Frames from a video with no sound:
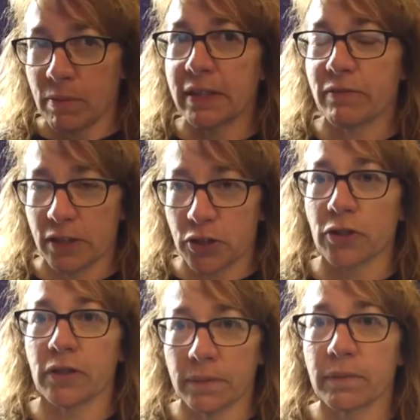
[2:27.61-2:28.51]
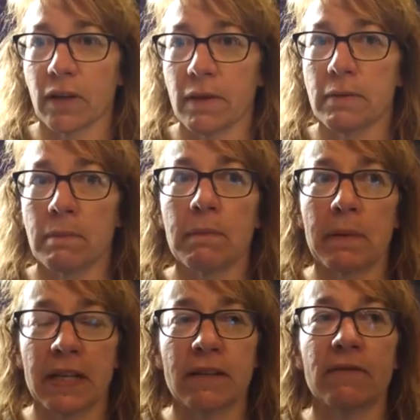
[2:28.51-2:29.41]
I believe I do. I
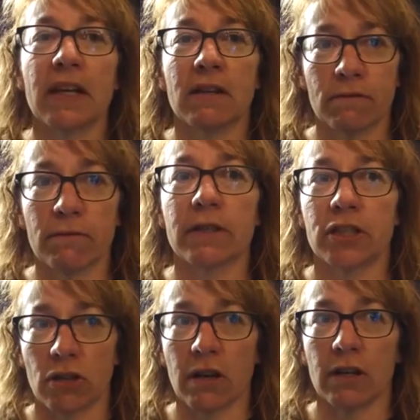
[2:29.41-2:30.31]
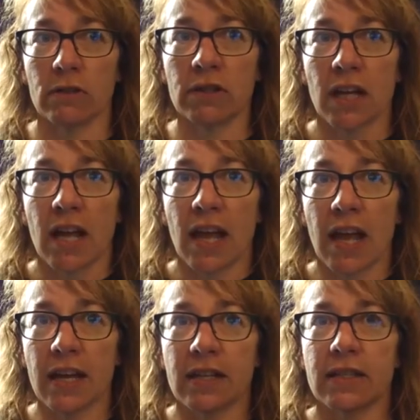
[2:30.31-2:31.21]
believe every child
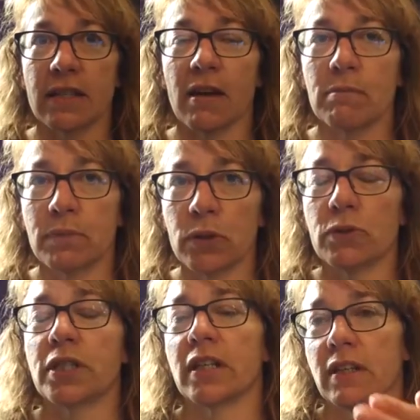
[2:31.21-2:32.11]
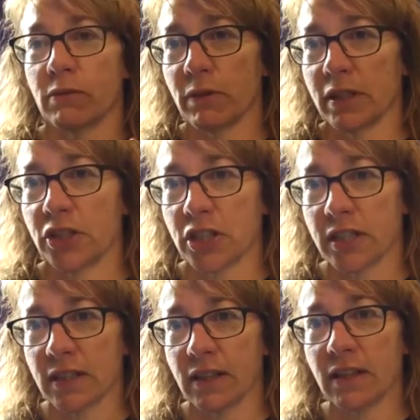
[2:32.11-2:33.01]
has a beauty, a
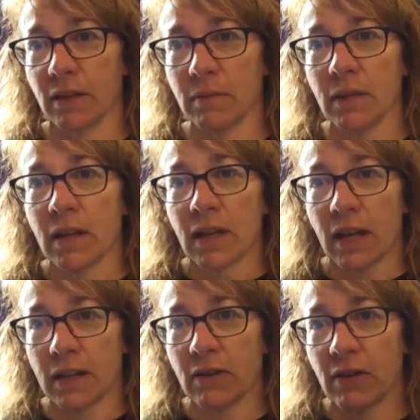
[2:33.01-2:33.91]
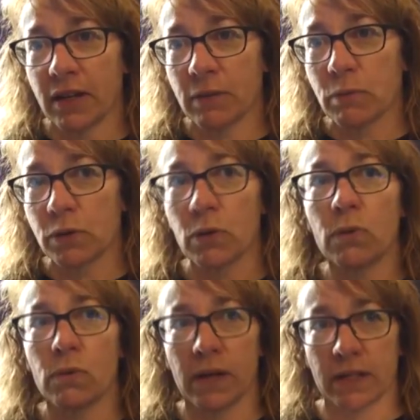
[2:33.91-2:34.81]
richness in them, and I would
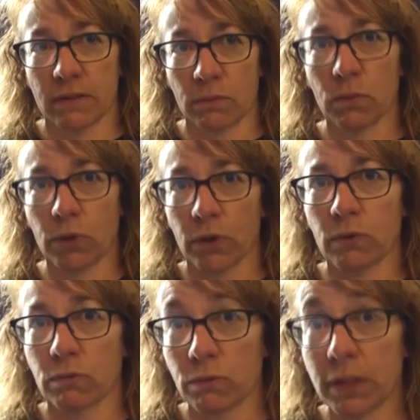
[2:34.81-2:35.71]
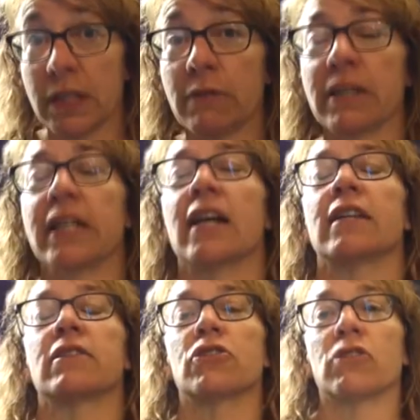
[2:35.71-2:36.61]
always work really, really
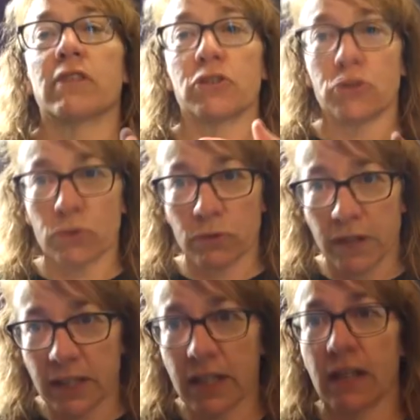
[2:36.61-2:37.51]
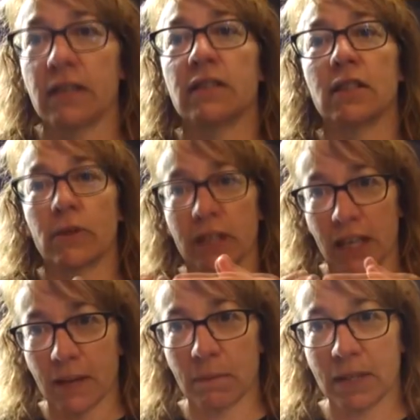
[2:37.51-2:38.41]
hard to try and draw that out so it
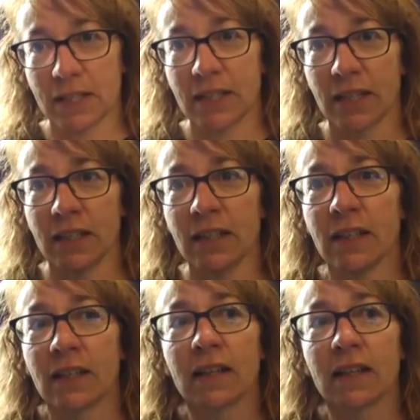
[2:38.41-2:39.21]
can be seen.